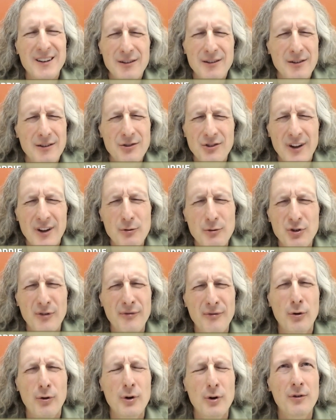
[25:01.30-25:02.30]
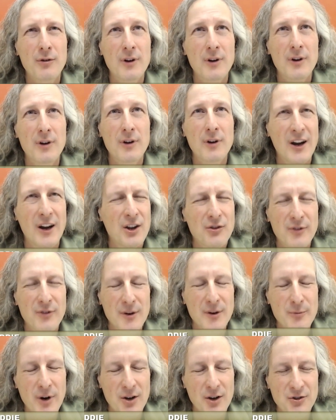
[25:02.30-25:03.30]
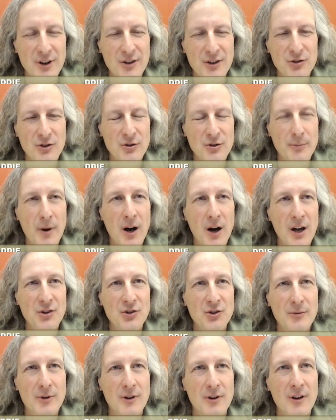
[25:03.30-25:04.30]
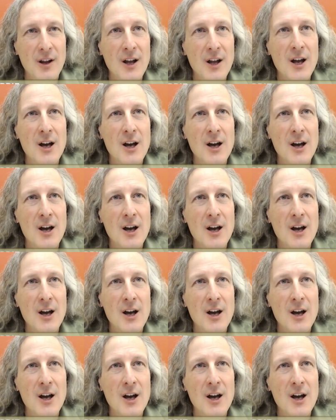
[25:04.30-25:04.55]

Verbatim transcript: he was, that was a fourth grade science fair project, so it's possible.